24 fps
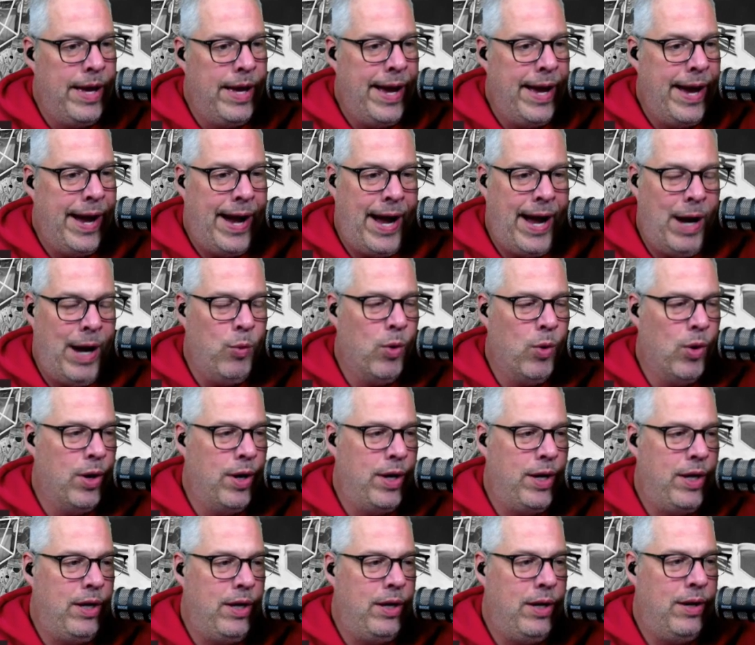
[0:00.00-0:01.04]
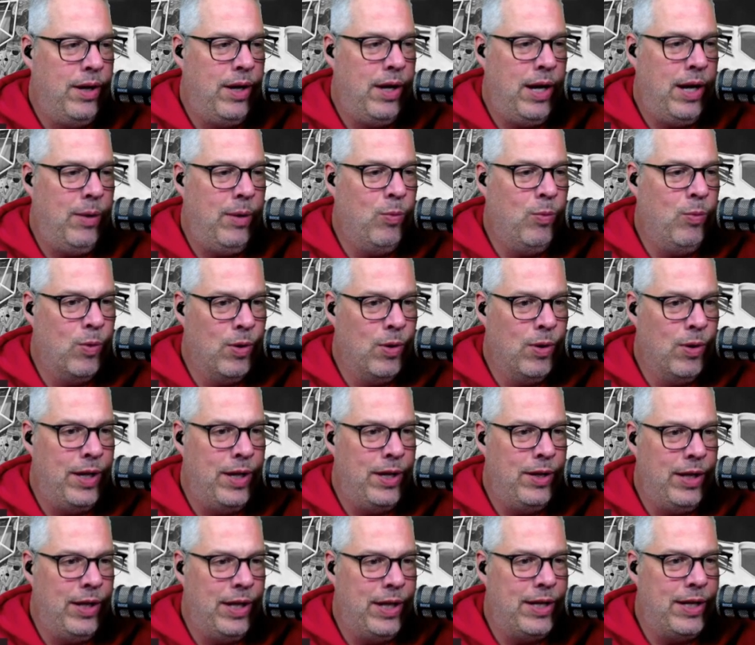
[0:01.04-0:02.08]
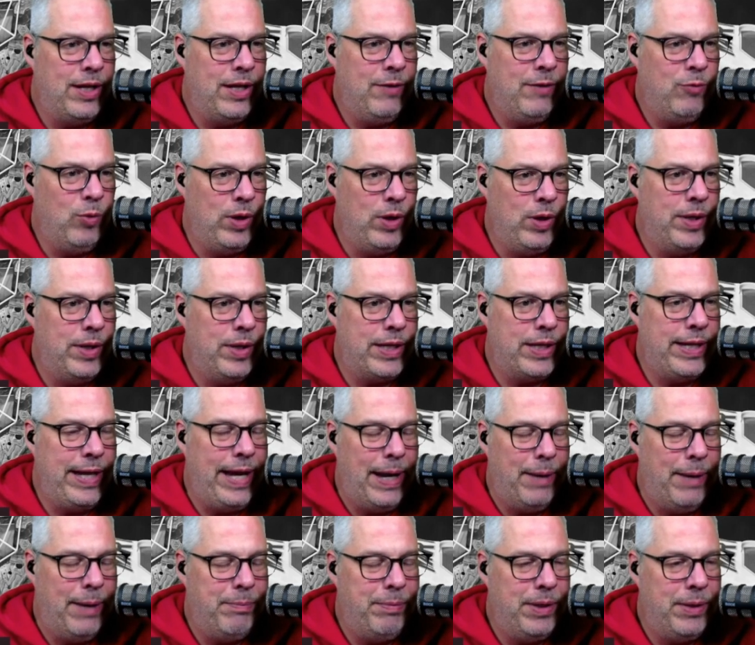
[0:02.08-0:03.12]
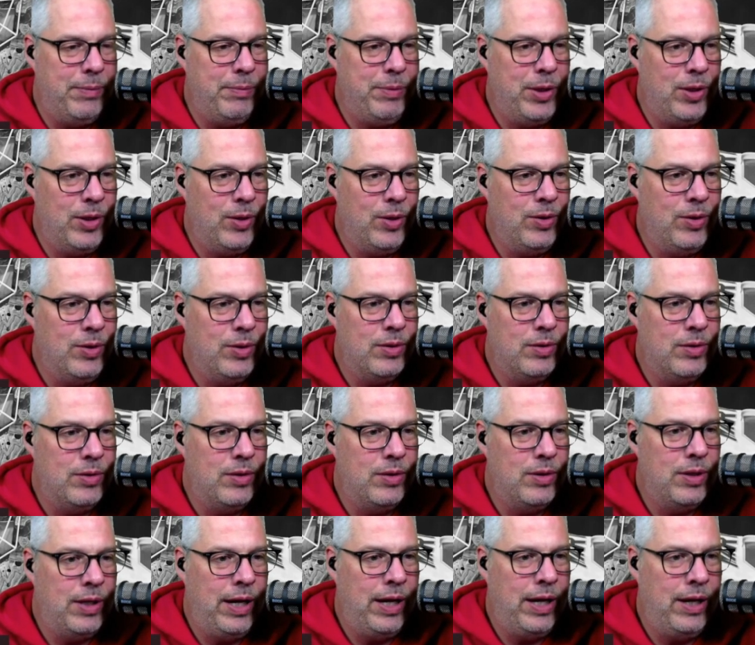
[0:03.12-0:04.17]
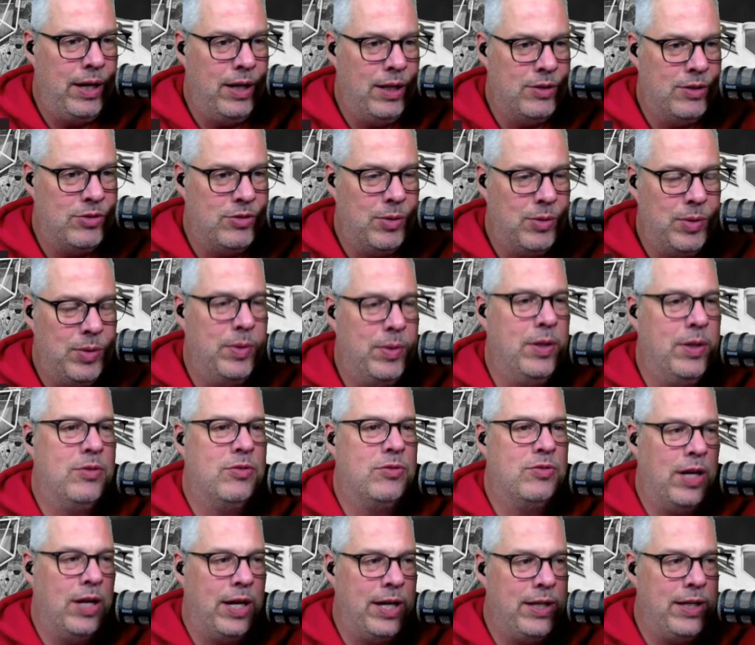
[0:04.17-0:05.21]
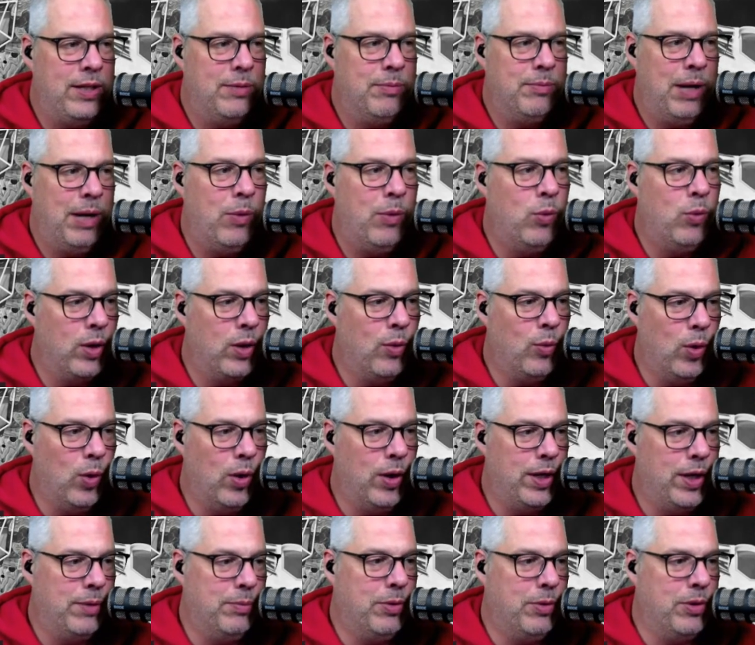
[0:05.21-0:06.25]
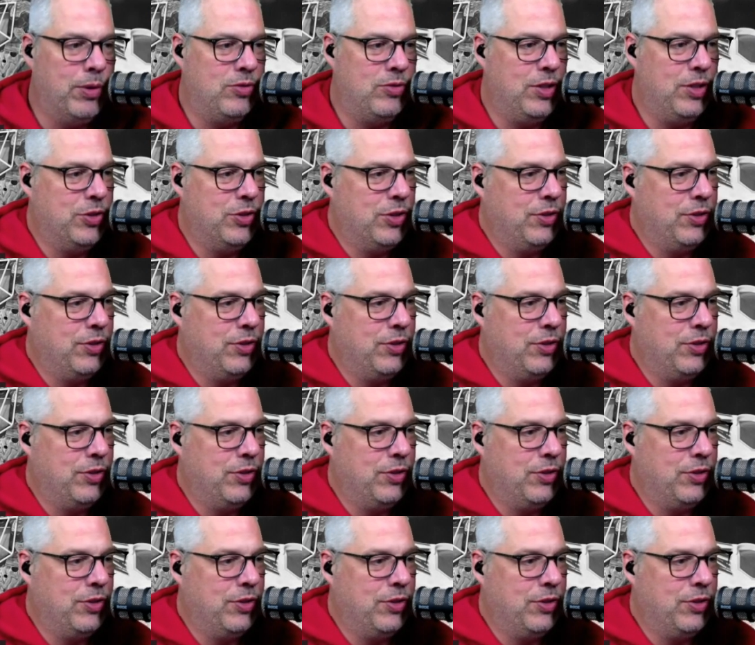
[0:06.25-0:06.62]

I worry like if we would have kept him, you know, and let's say we would have signed him, I would have worried about his injury